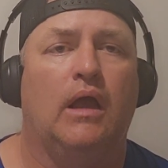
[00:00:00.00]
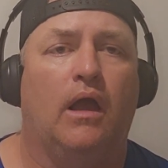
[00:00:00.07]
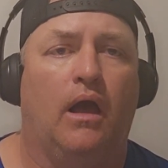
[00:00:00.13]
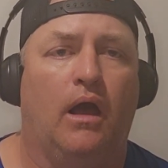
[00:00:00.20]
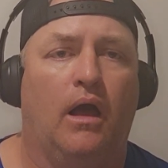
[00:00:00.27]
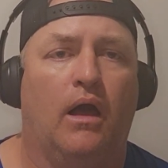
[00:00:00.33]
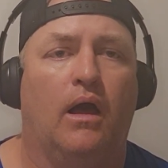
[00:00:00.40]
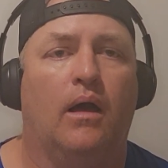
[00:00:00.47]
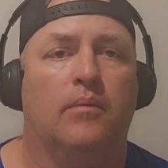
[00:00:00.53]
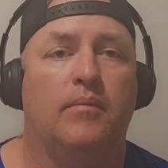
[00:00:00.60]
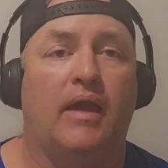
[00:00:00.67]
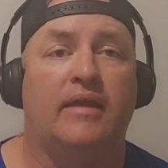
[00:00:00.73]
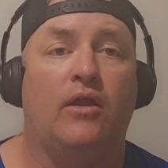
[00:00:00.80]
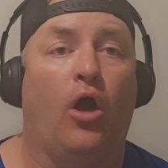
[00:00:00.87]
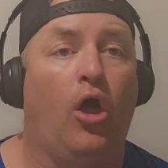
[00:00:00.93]

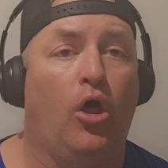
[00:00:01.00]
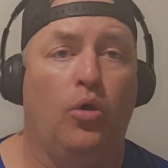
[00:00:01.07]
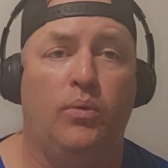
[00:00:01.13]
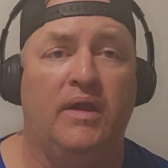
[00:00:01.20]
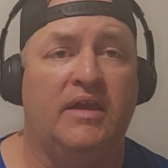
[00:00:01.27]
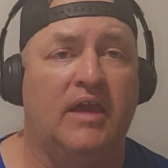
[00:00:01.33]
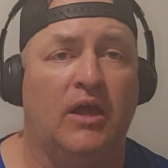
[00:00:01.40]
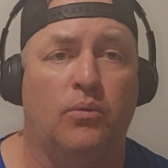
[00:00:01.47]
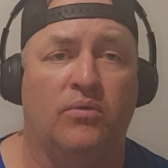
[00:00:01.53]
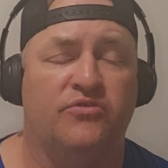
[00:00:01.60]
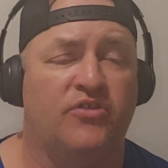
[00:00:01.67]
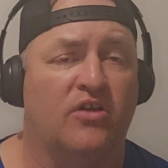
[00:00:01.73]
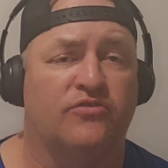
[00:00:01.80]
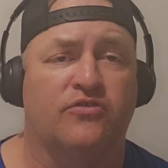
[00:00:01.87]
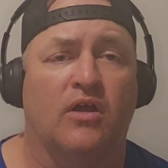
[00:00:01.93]
And the whole weekend was
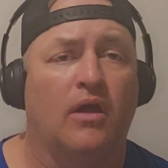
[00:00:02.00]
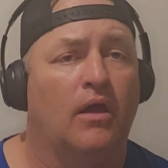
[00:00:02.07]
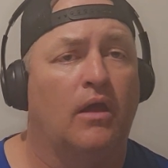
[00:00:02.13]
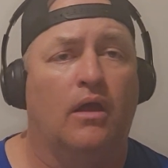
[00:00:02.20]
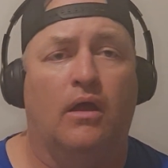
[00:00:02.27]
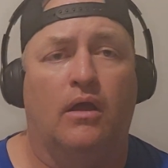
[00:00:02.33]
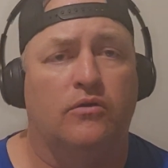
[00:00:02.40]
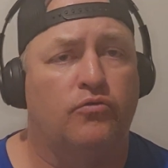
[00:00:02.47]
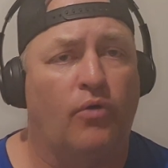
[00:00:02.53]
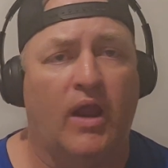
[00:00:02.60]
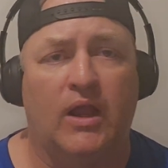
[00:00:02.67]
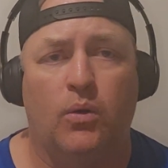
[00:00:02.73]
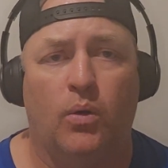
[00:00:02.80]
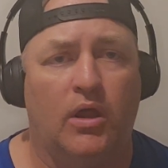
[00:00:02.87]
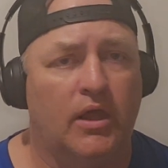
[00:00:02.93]
just
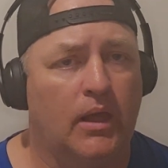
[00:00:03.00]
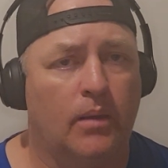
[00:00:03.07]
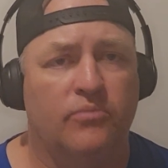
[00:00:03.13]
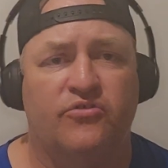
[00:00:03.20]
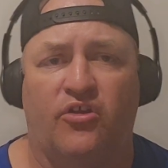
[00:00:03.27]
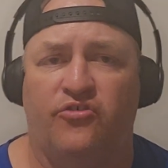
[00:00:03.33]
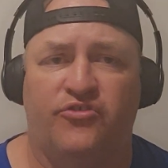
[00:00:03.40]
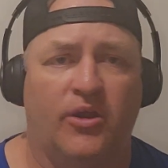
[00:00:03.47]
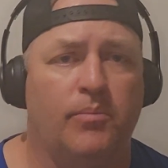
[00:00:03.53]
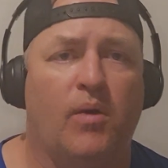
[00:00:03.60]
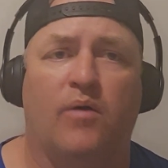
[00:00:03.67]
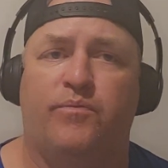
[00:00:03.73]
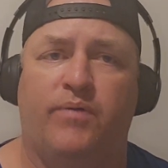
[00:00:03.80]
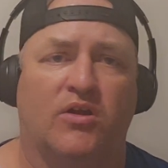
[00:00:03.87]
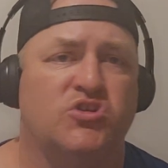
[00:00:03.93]
Greg Williams and
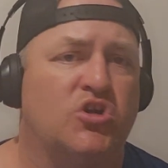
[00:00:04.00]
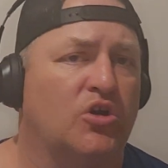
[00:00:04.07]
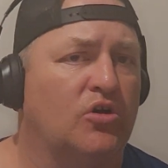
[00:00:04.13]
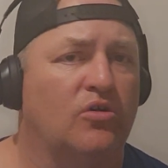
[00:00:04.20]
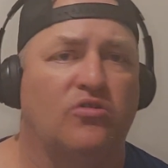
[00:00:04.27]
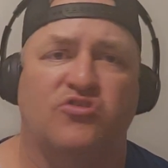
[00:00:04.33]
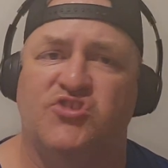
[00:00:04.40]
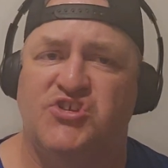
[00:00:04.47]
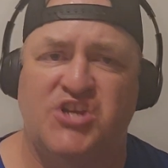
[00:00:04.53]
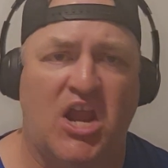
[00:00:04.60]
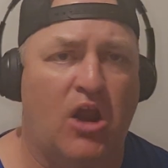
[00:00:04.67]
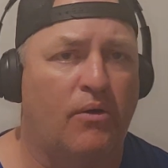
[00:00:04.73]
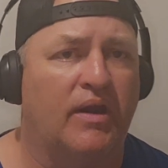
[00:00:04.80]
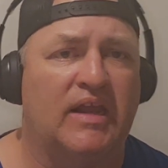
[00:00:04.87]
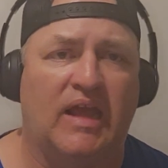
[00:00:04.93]
Jimbo Fisher
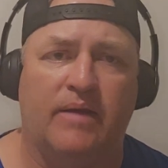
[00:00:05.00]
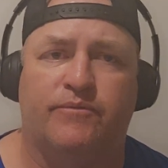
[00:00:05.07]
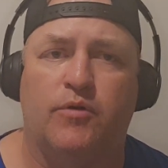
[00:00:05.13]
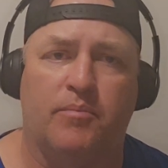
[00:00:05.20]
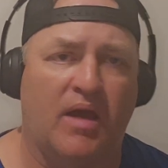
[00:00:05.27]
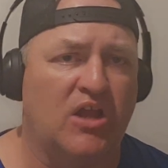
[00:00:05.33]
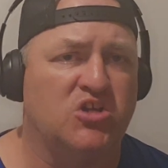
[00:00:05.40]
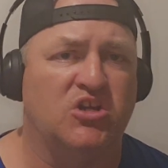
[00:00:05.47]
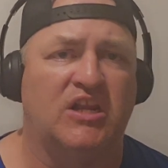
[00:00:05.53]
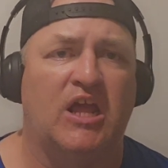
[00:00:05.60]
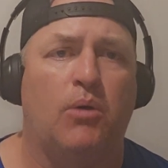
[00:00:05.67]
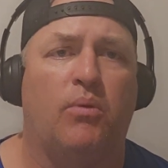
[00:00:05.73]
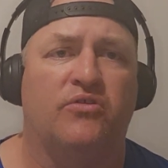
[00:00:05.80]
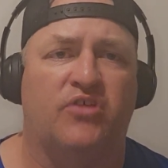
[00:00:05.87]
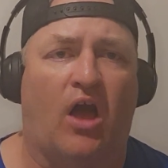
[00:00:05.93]
sharing information. It
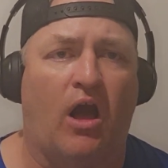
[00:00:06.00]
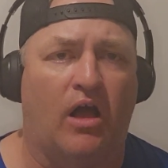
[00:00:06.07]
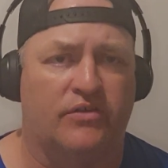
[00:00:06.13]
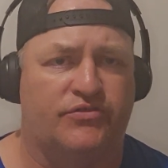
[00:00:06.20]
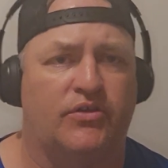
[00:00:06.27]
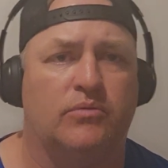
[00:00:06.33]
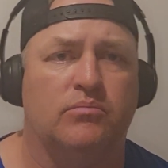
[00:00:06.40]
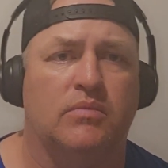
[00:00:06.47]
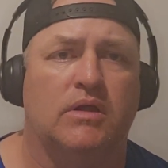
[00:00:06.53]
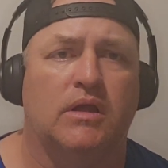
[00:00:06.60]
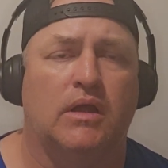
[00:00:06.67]
was awesome.